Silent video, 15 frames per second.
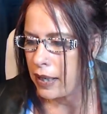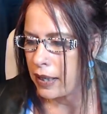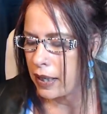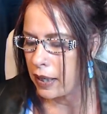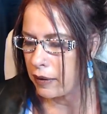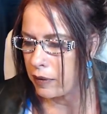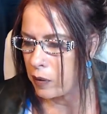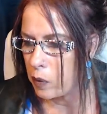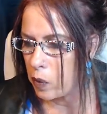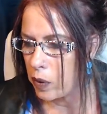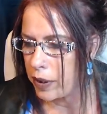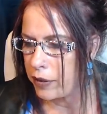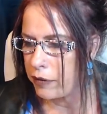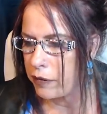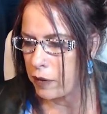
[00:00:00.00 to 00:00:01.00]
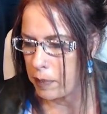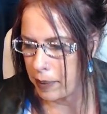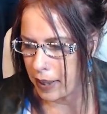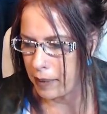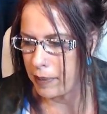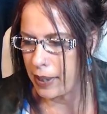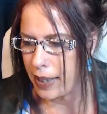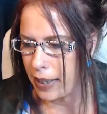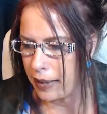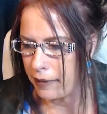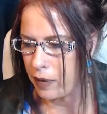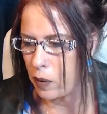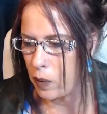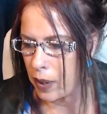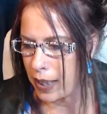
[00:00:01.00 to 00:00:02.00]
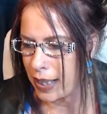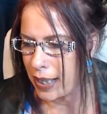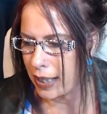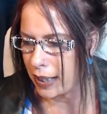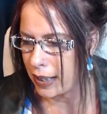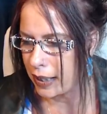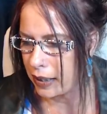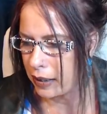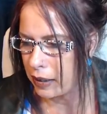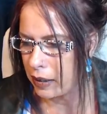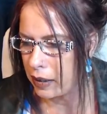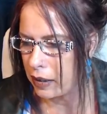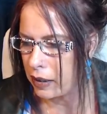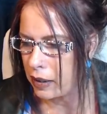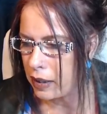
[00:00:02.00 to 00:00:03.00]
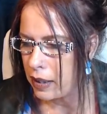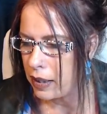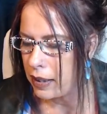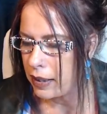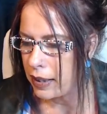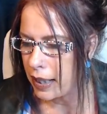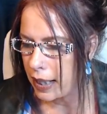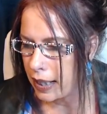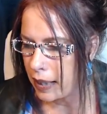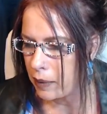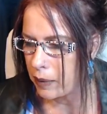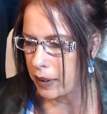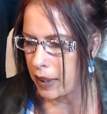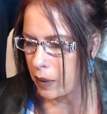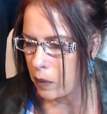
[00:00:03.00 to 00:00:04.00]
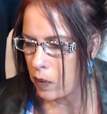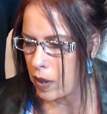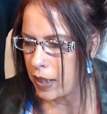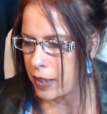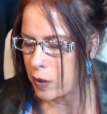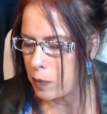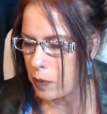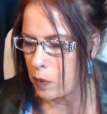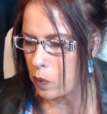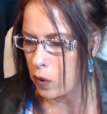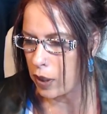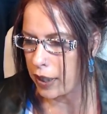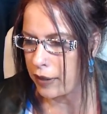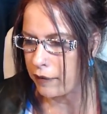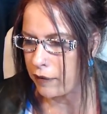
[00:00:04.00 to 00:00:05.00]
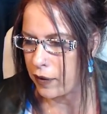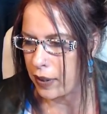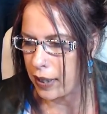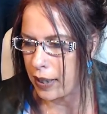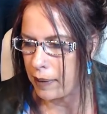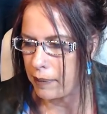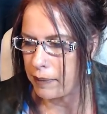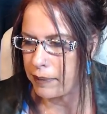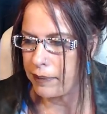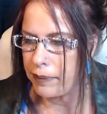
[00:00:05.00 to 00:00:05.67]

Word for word: They are rewarded for bad behavior. Why not kill? They get what they want. It's been working for them.